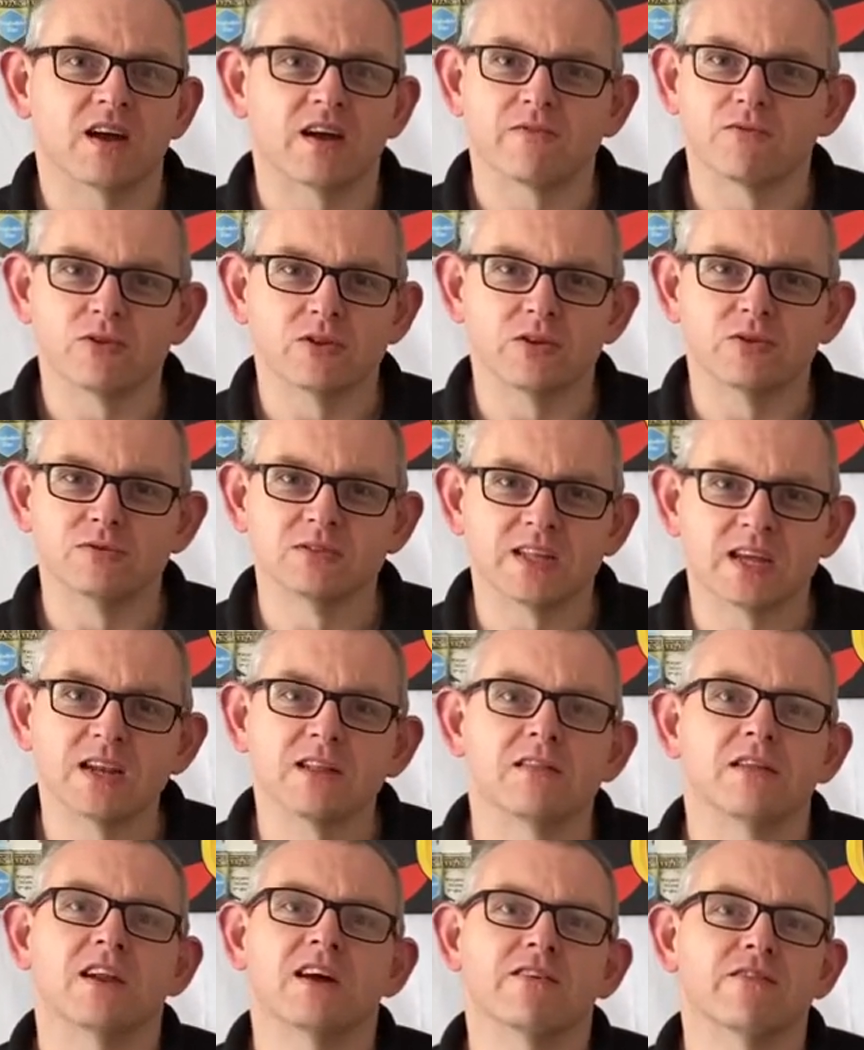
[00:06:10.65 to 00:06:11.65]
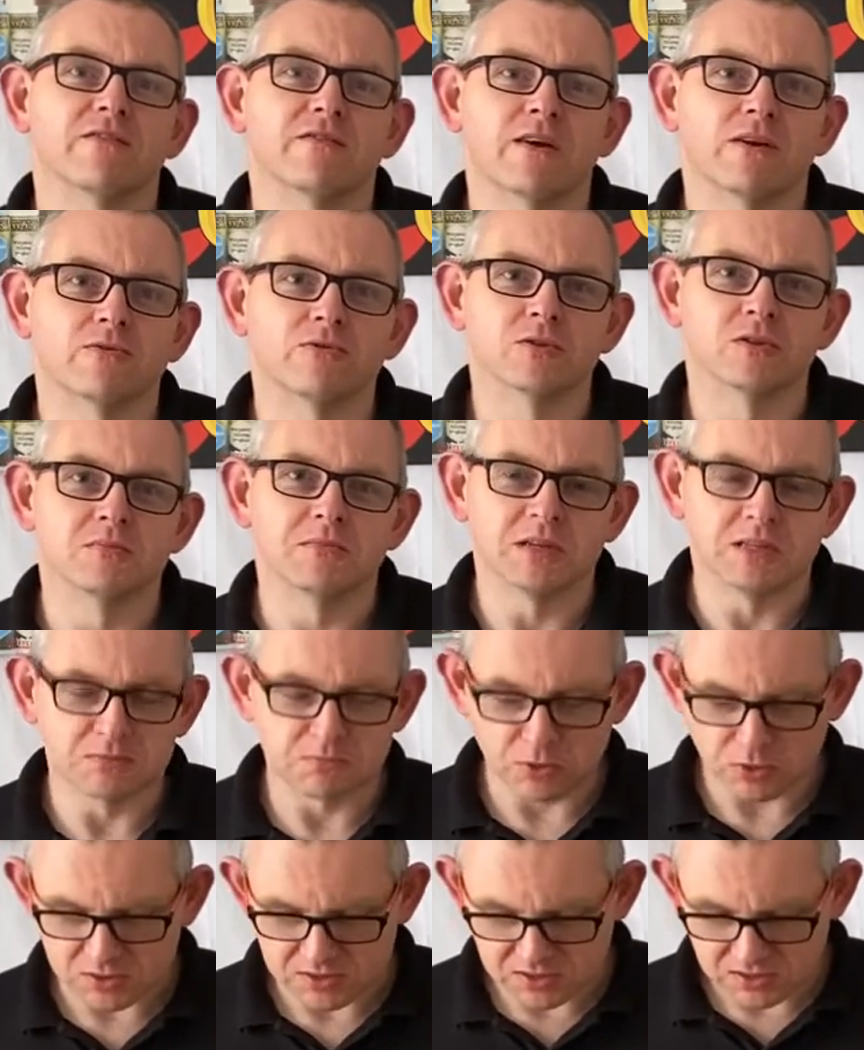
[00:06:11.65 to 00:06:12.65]
I haven't used anything out of our other bits
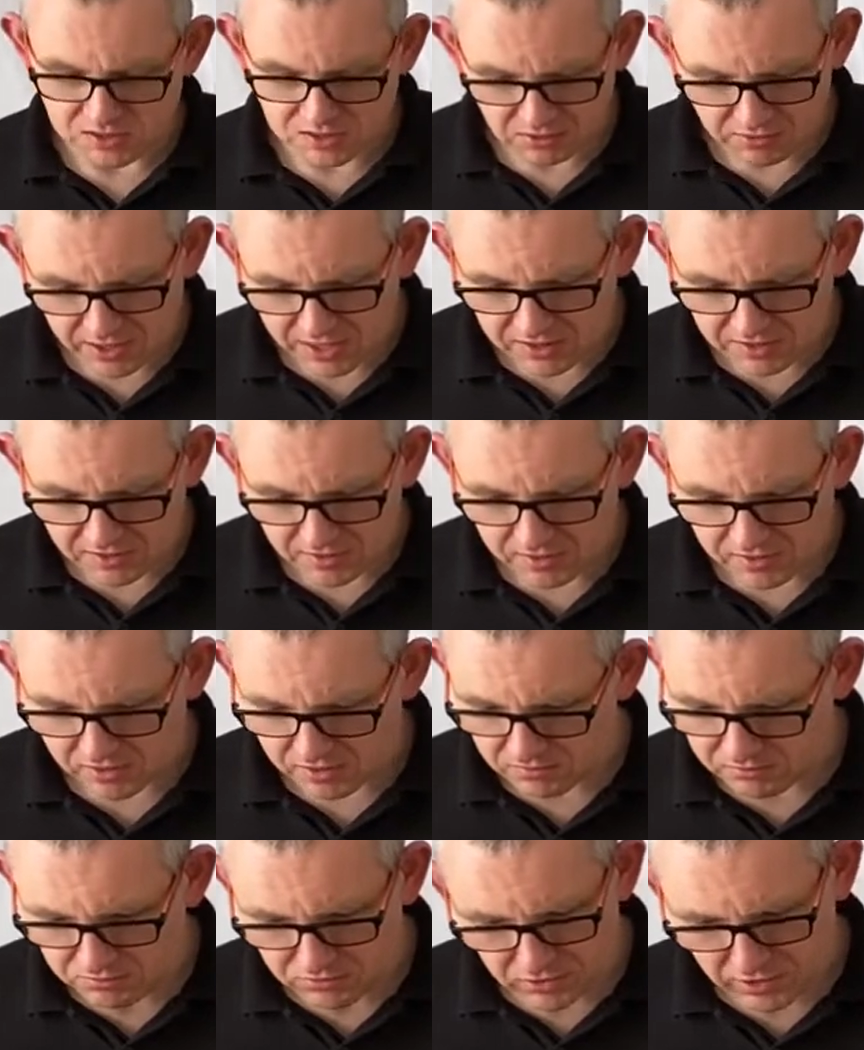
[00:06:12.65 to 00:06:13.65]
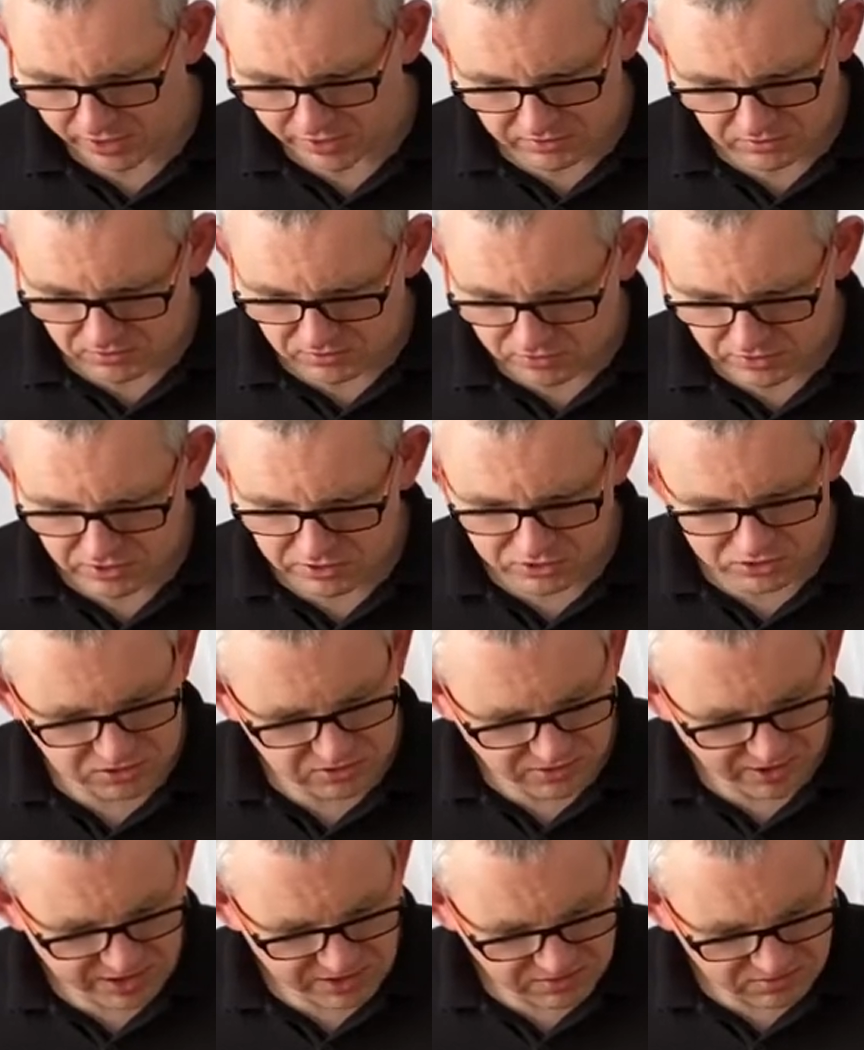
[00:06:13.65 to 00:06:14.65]
boxes or anything. They're
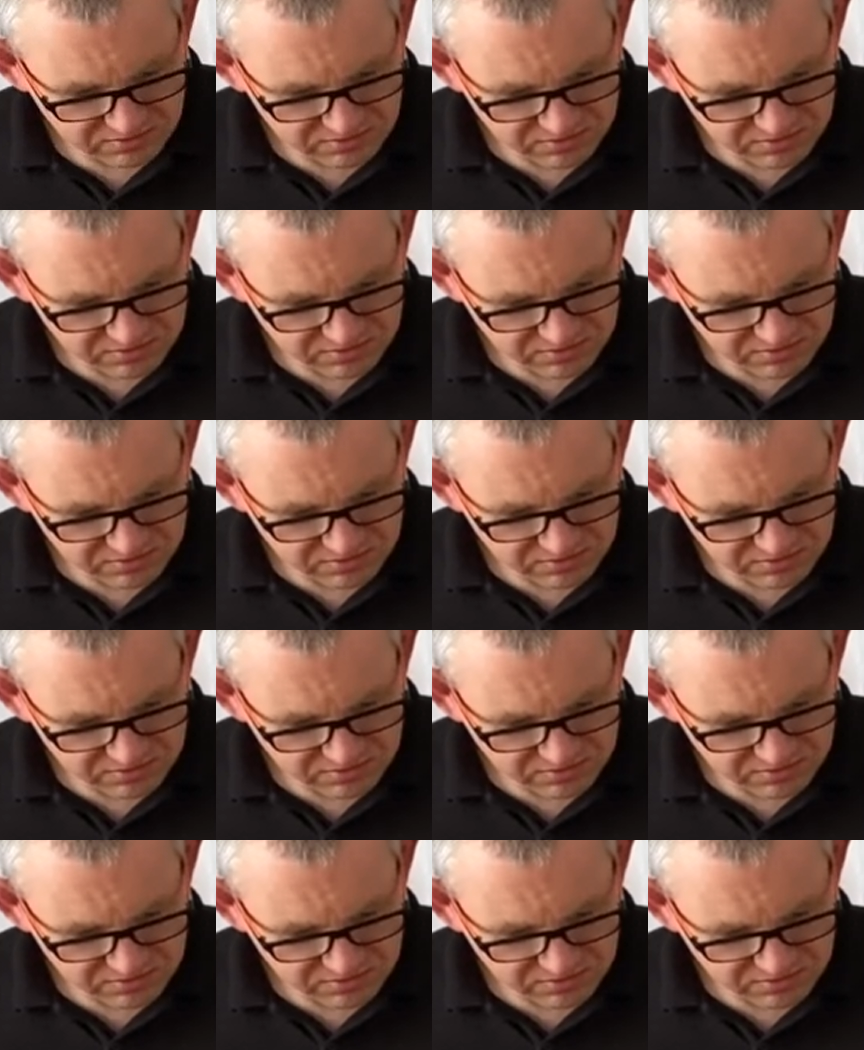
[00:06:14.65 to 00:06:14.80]
just great.